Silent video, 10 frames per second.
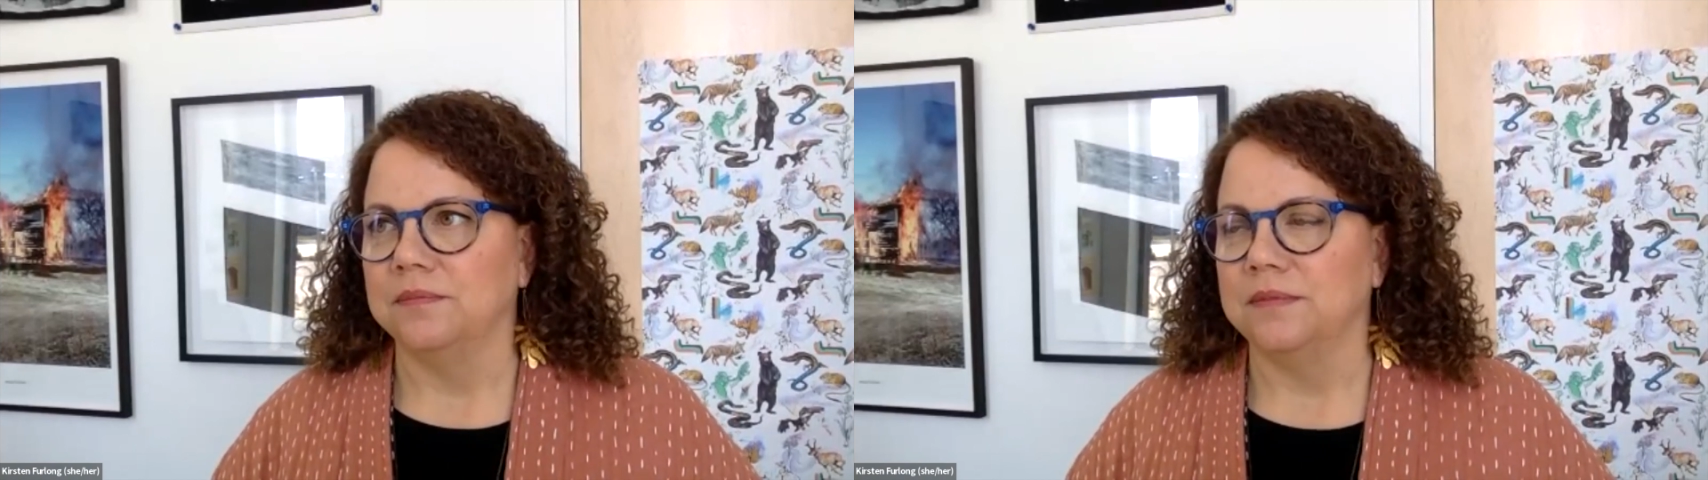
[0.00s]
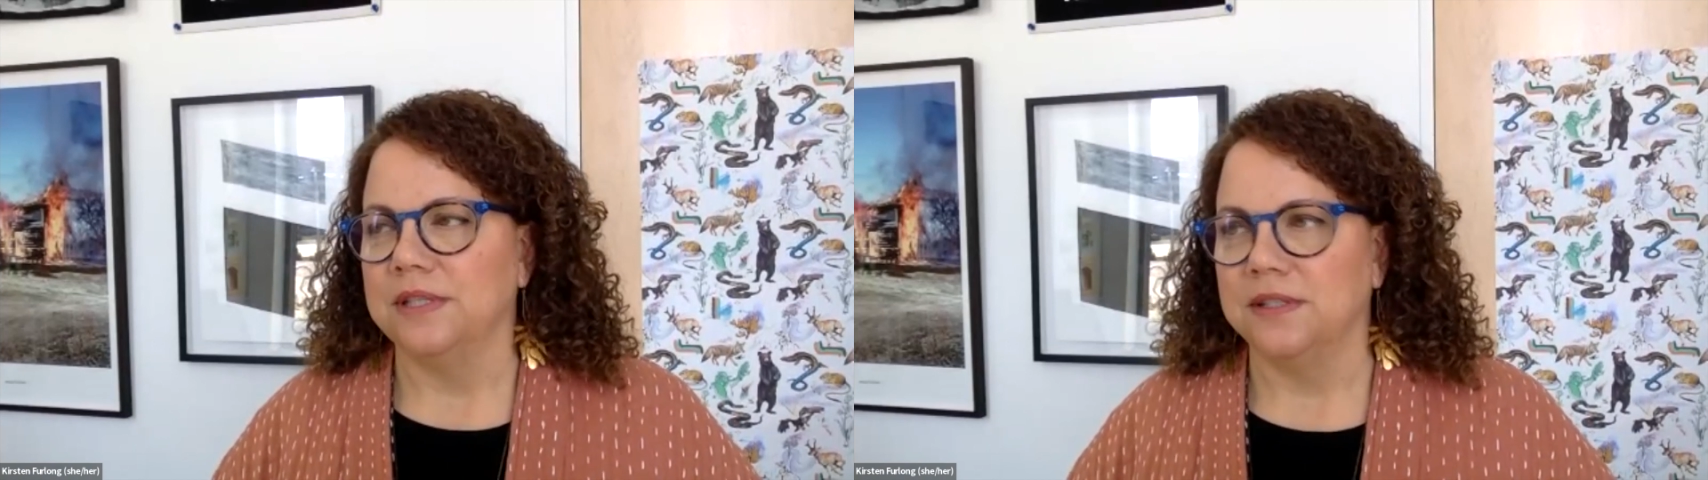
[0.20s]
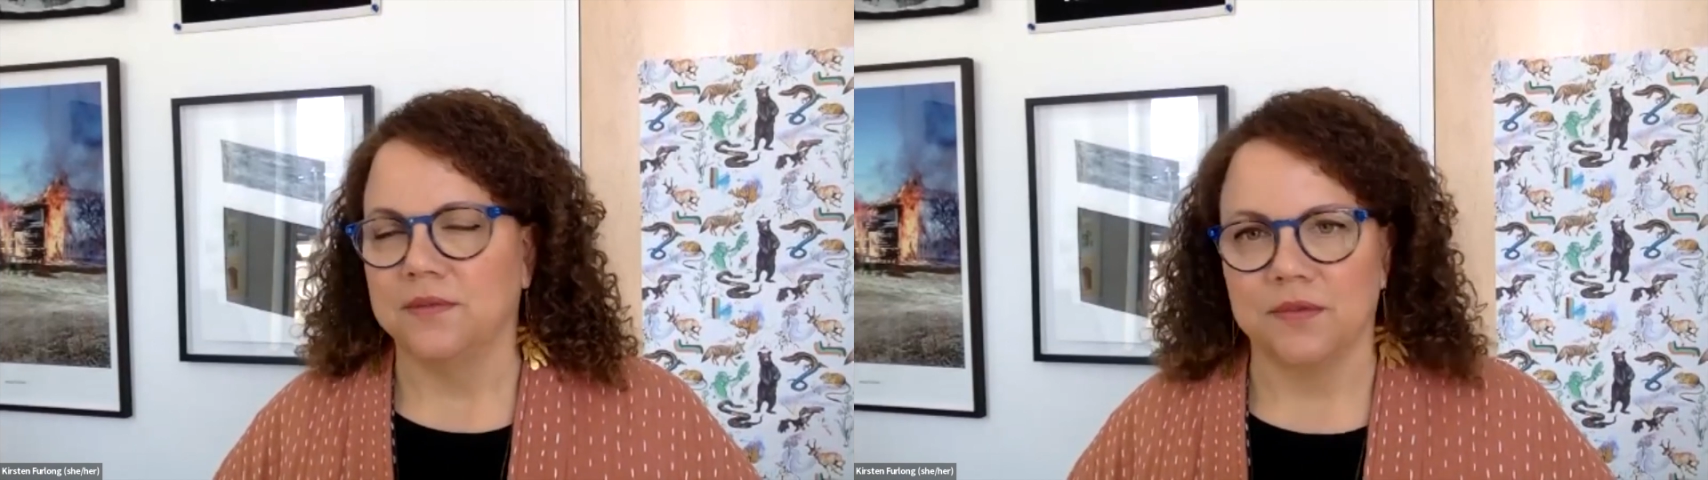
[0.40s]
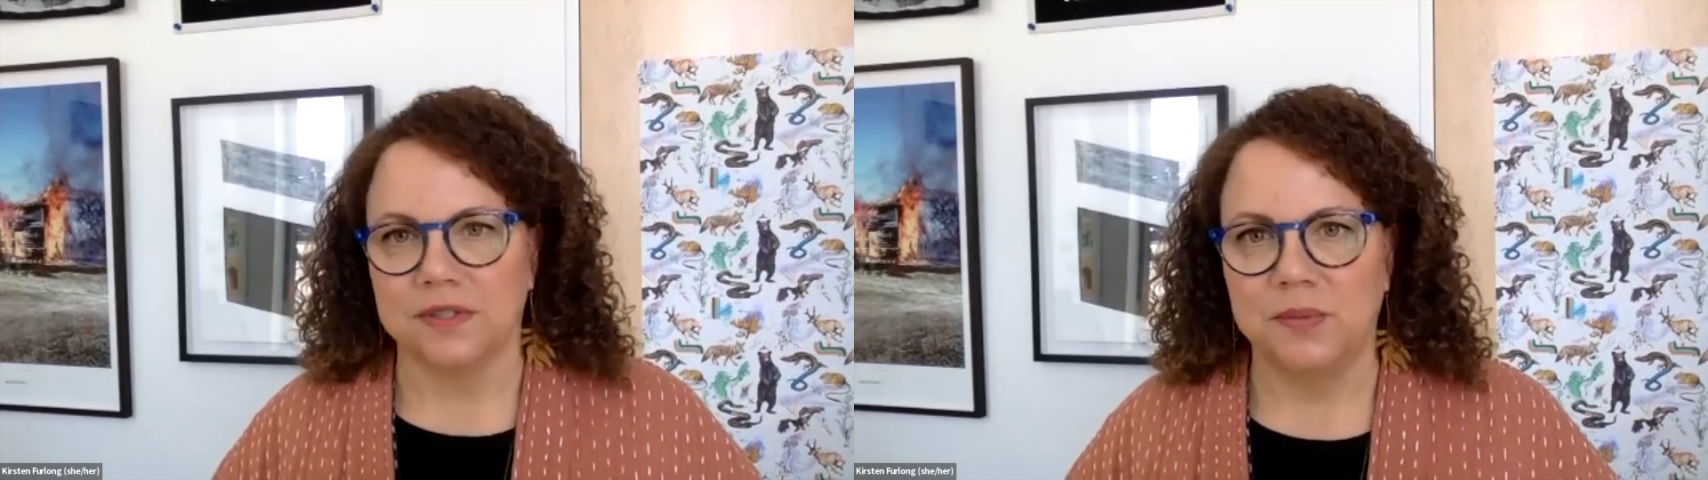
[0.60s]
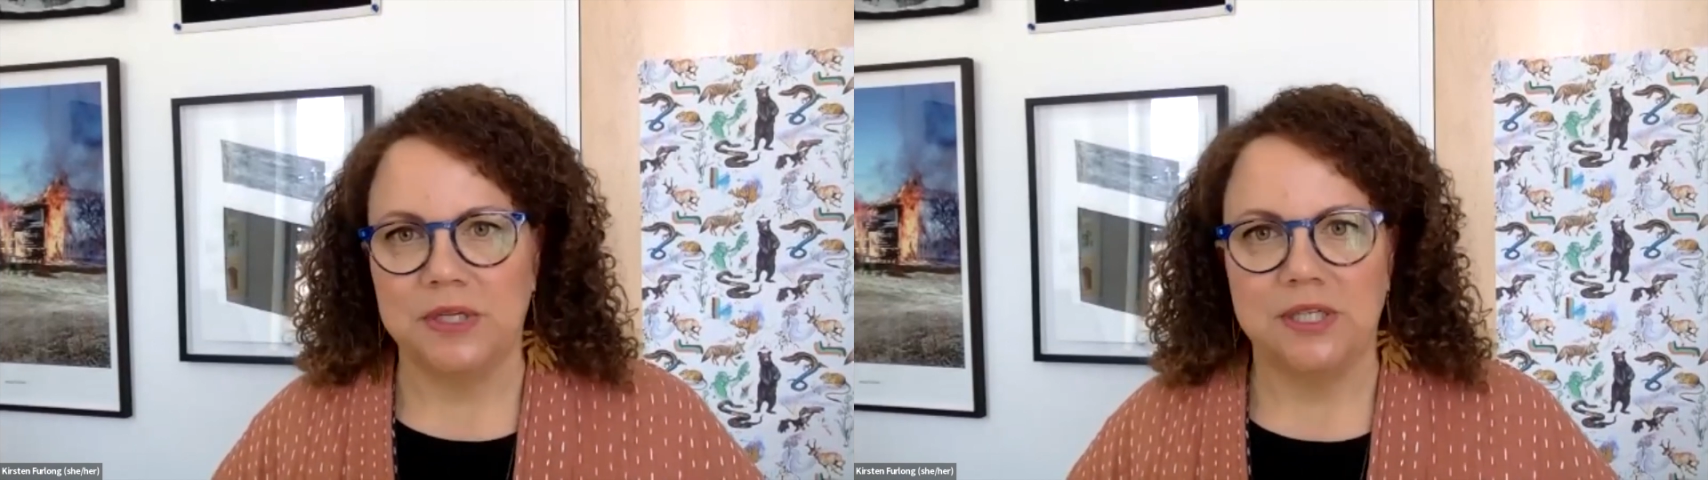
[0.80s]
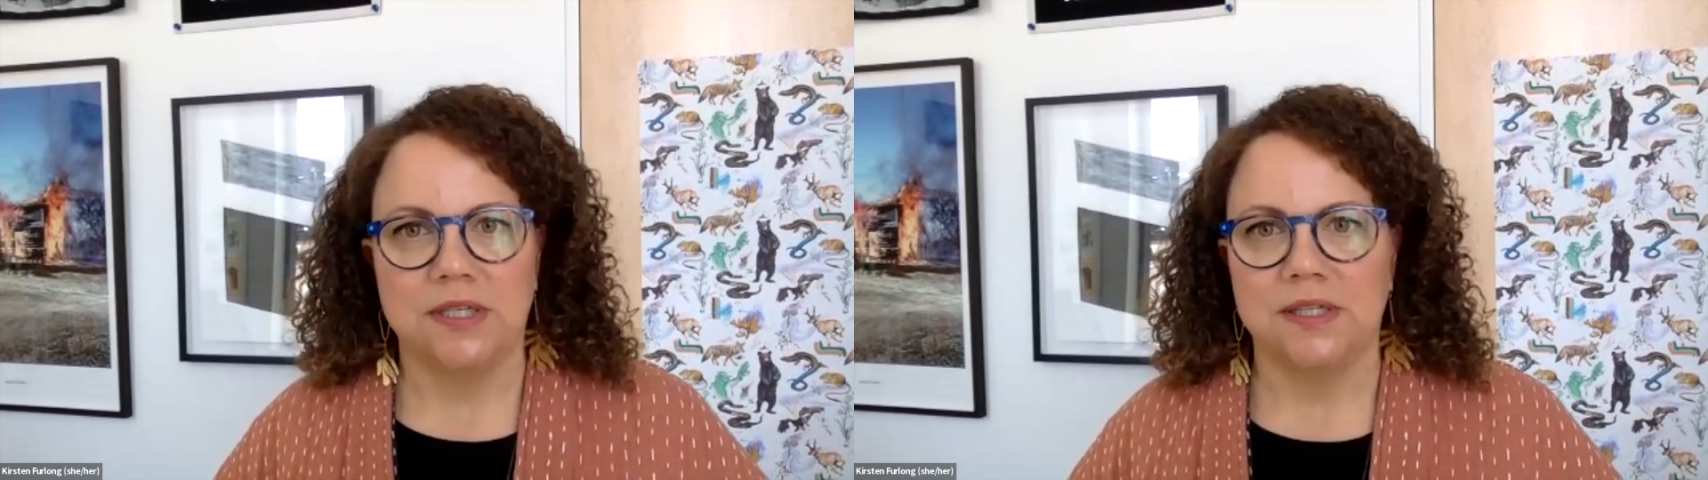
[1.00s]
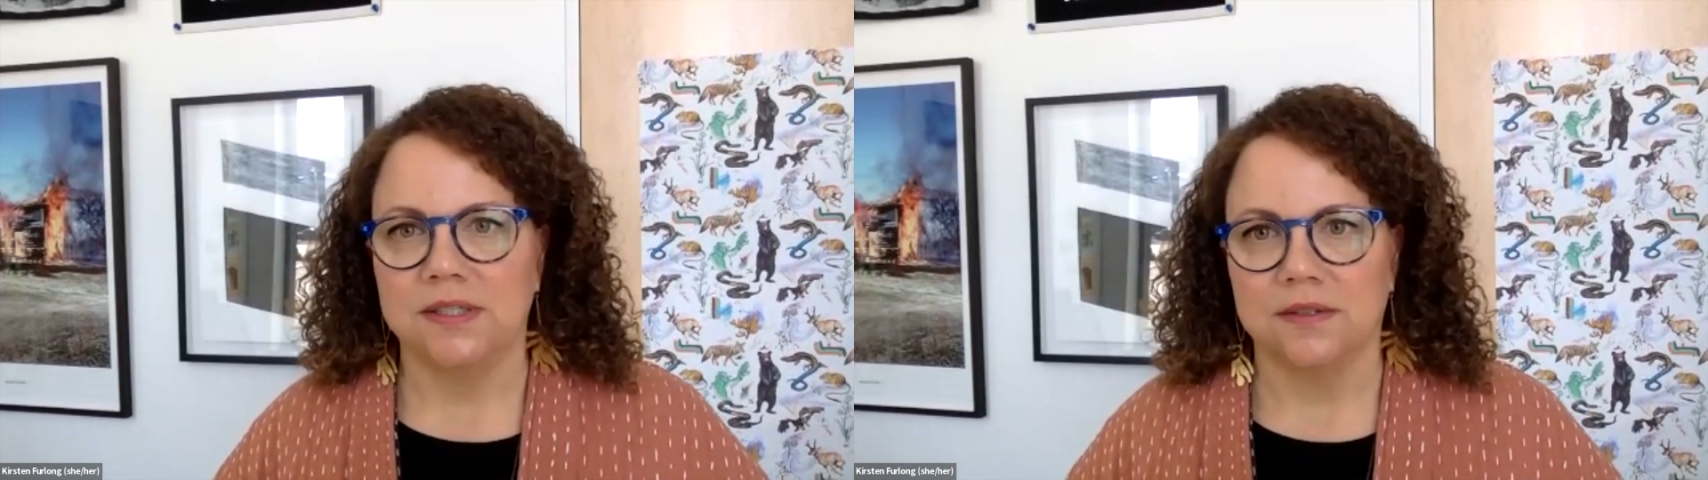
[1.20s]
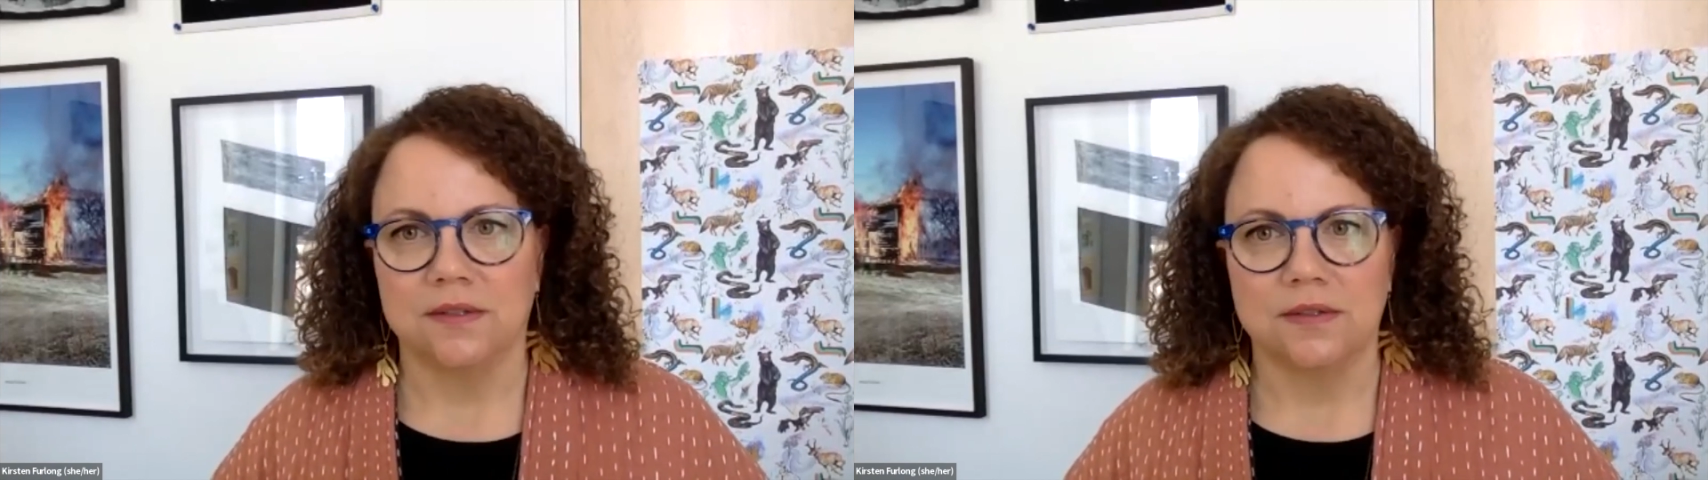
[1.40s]
these different
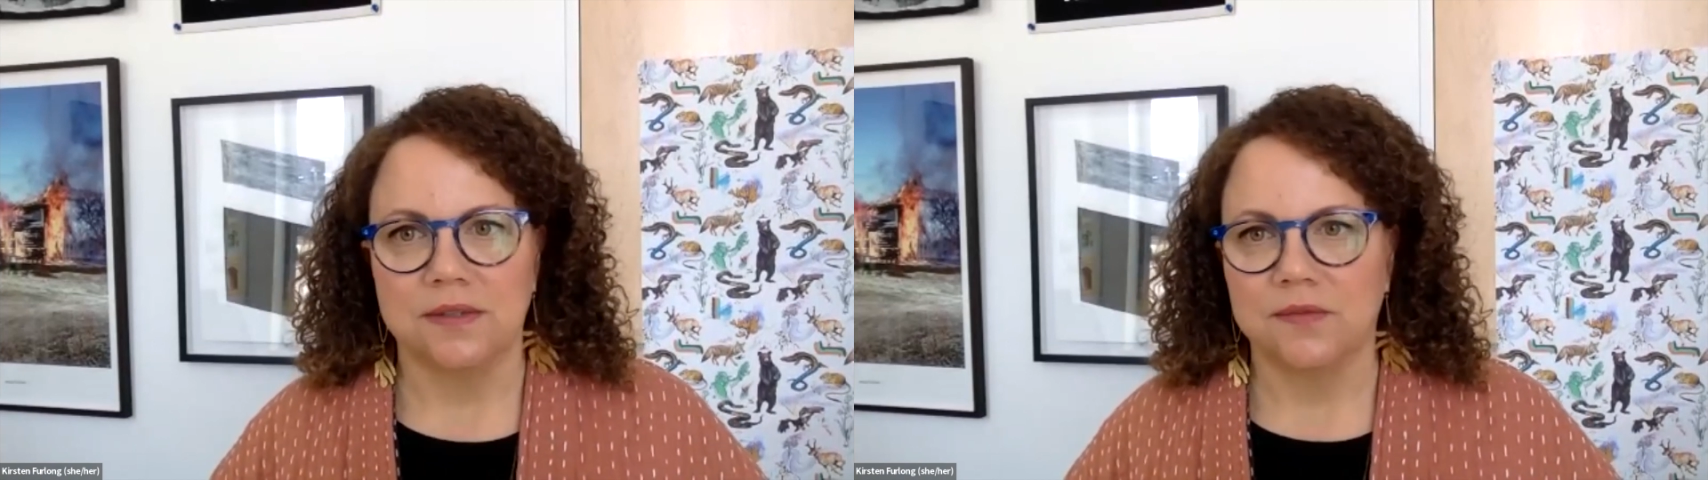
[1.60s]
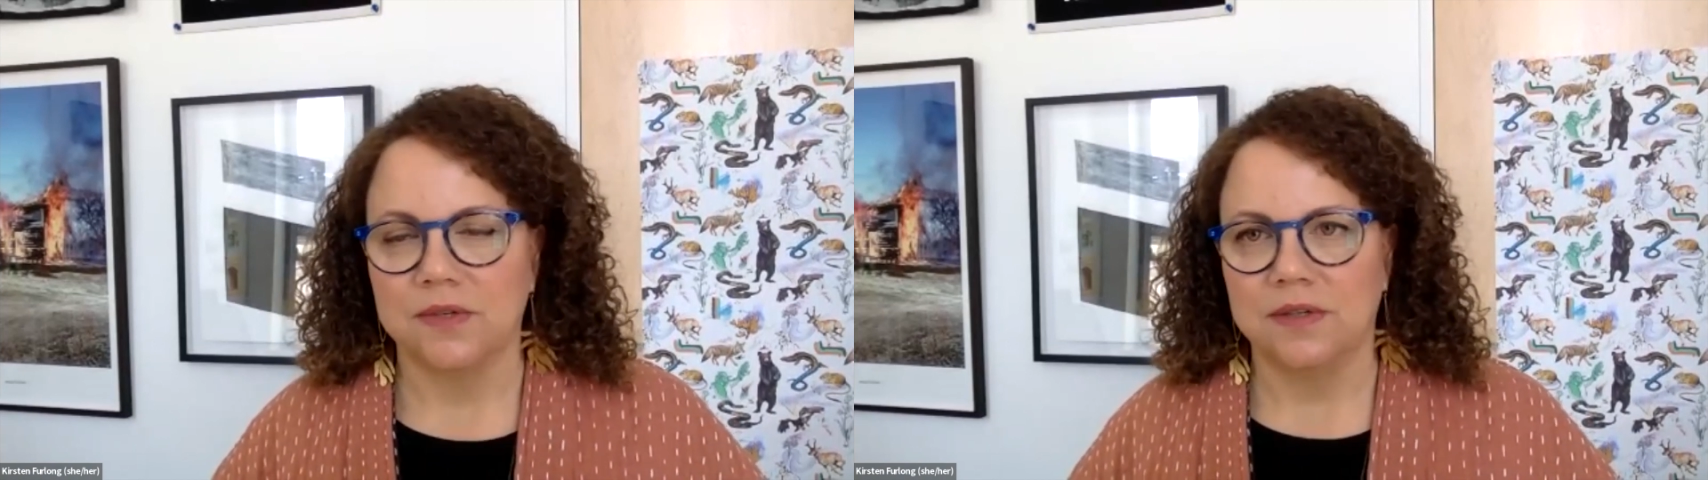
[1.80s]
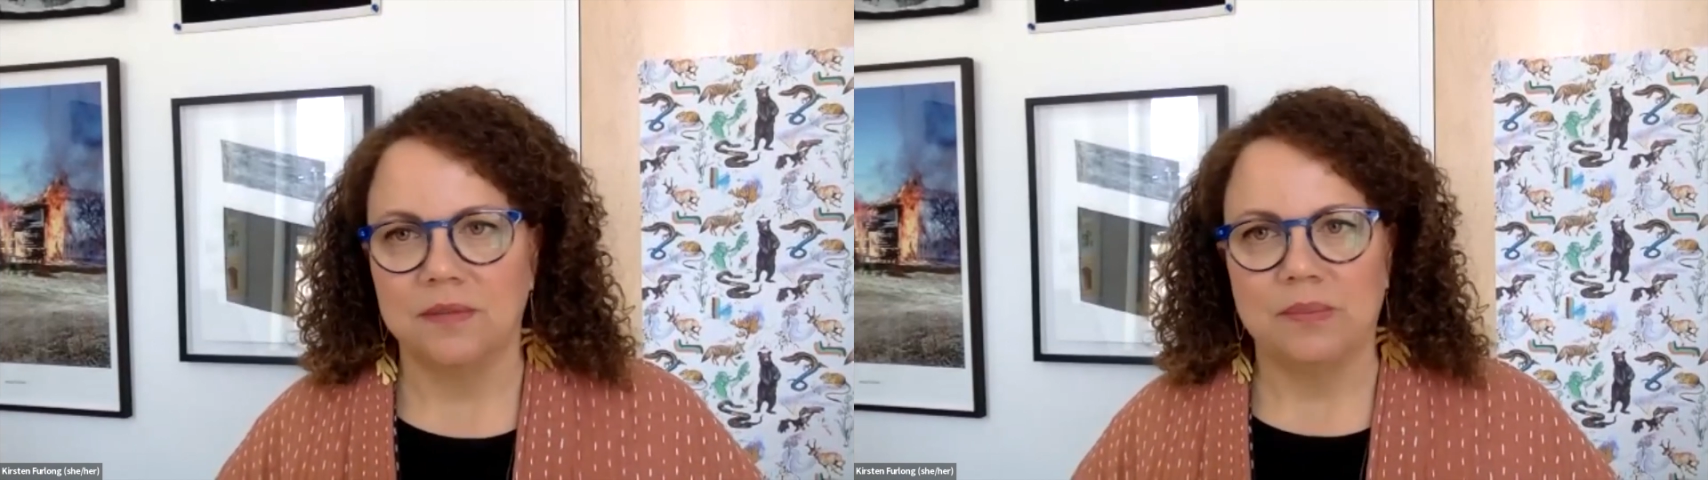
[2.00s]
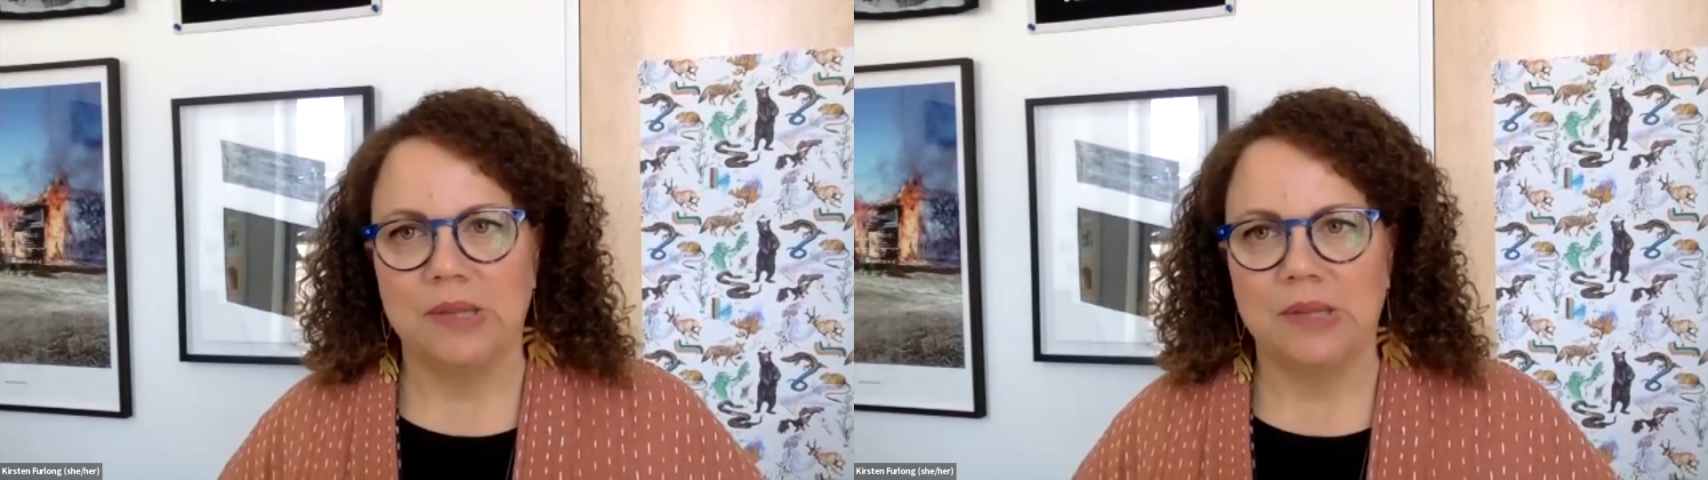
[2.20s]
species or different